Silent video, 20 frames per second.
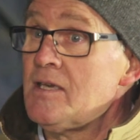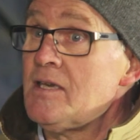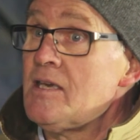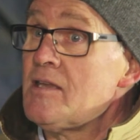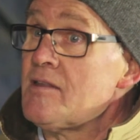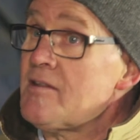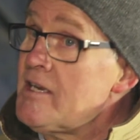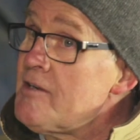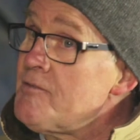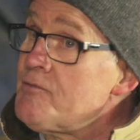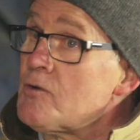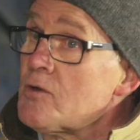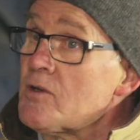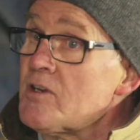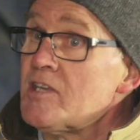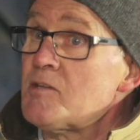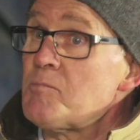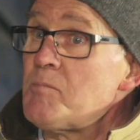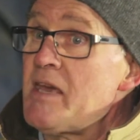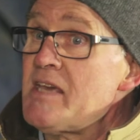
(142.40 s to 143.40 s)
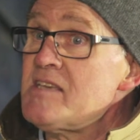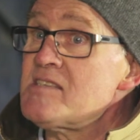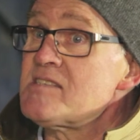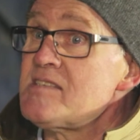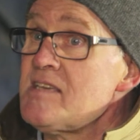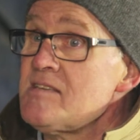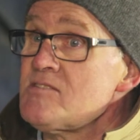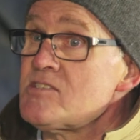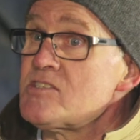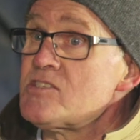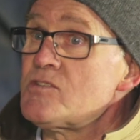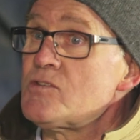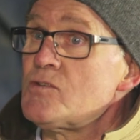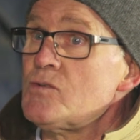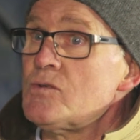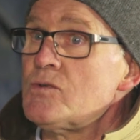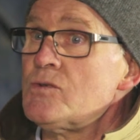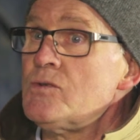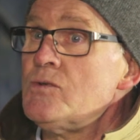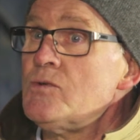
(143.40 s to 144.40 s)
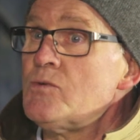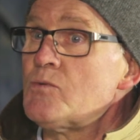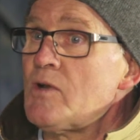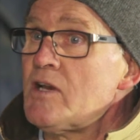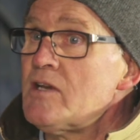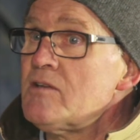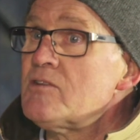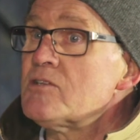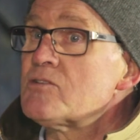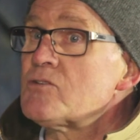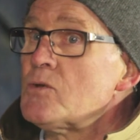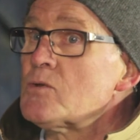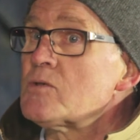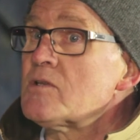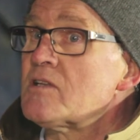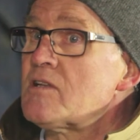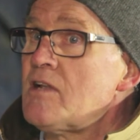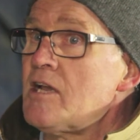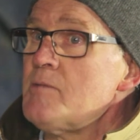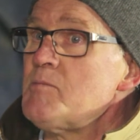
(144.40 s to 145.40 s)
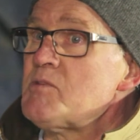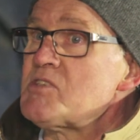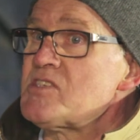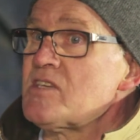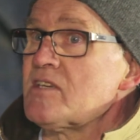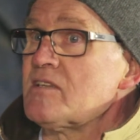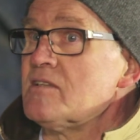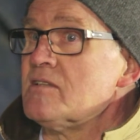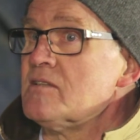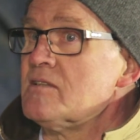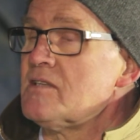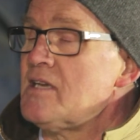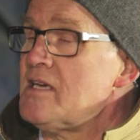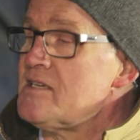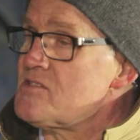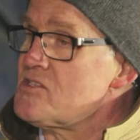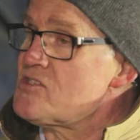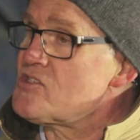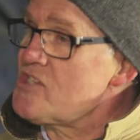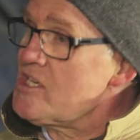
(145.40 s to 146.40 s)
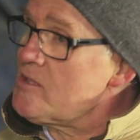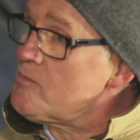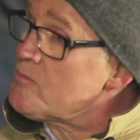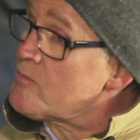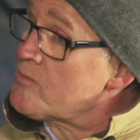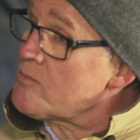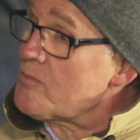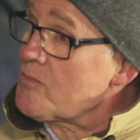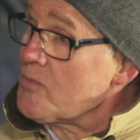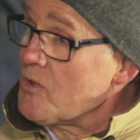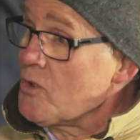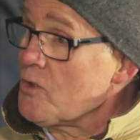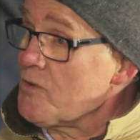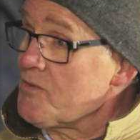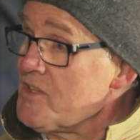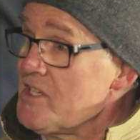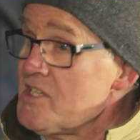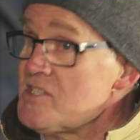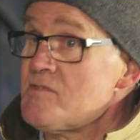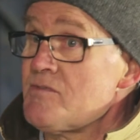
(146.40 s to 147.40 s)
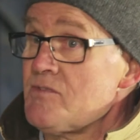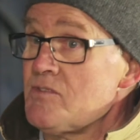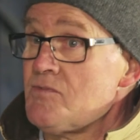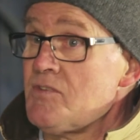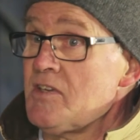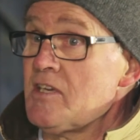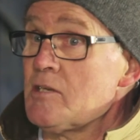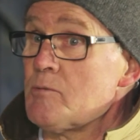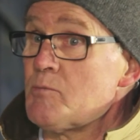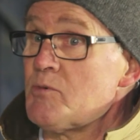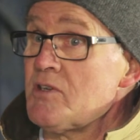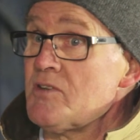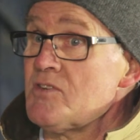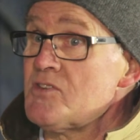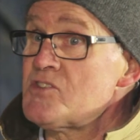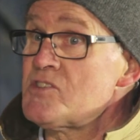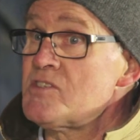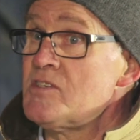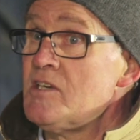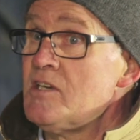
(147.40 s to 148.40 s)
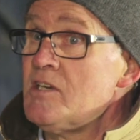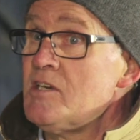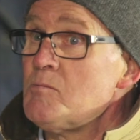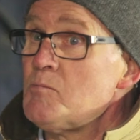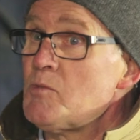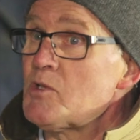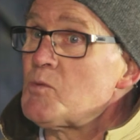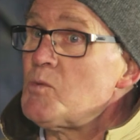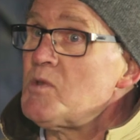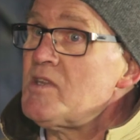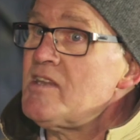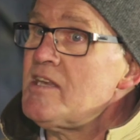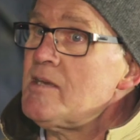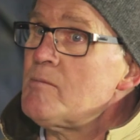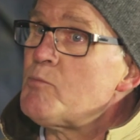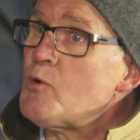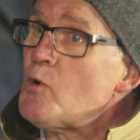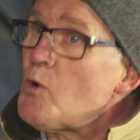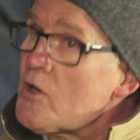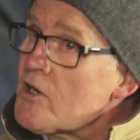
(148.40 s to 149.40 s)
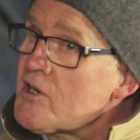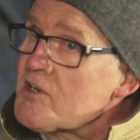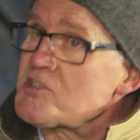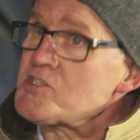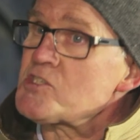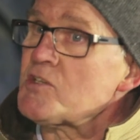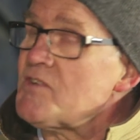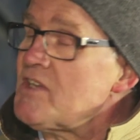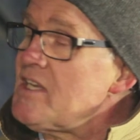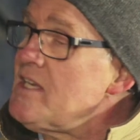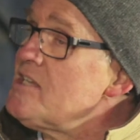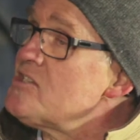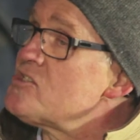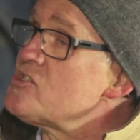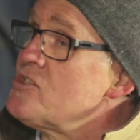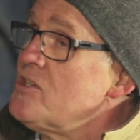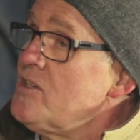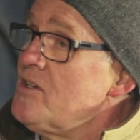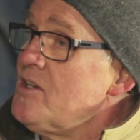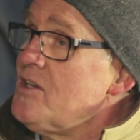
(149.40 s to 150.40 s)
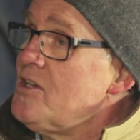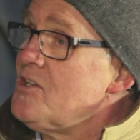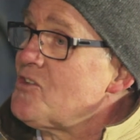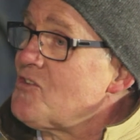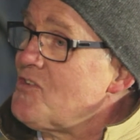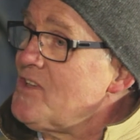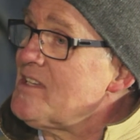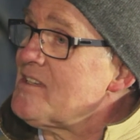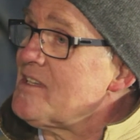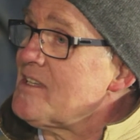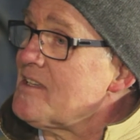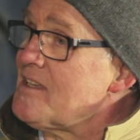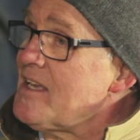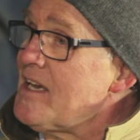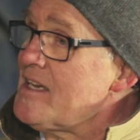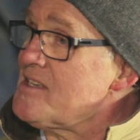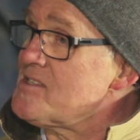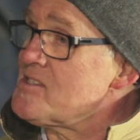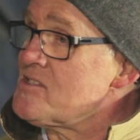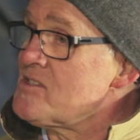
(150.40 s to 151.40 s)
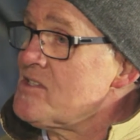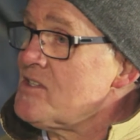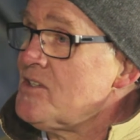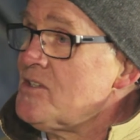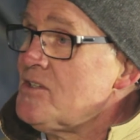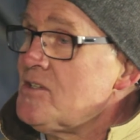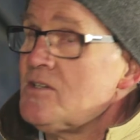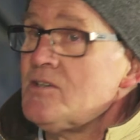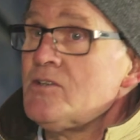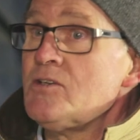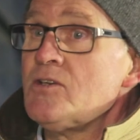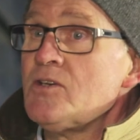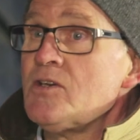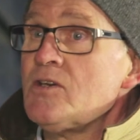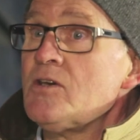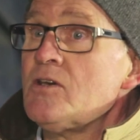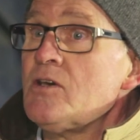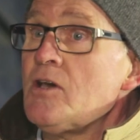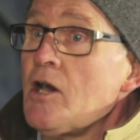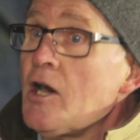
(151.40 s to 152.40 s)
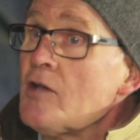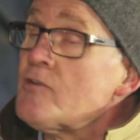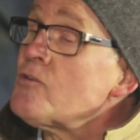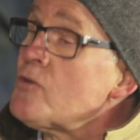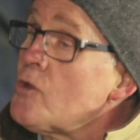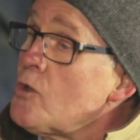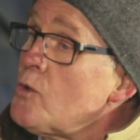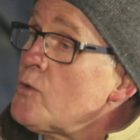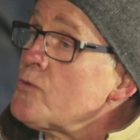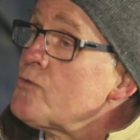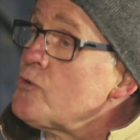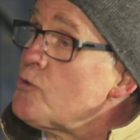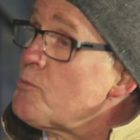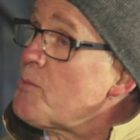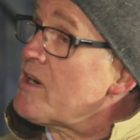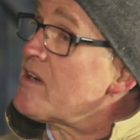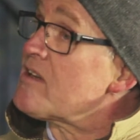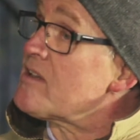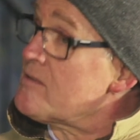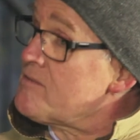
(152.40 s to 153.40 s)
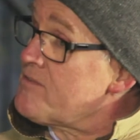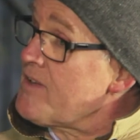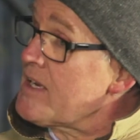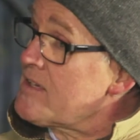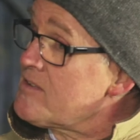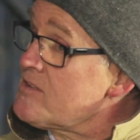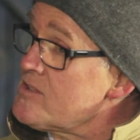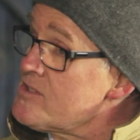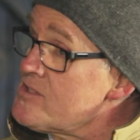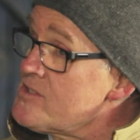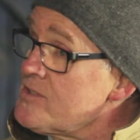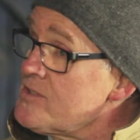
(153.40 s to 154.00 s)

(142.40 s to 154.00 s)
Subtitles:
Therefore, it makes sense to write the total climate signal as a sum of these fingerprints, but with the importance of each treated as unknown numerical factors.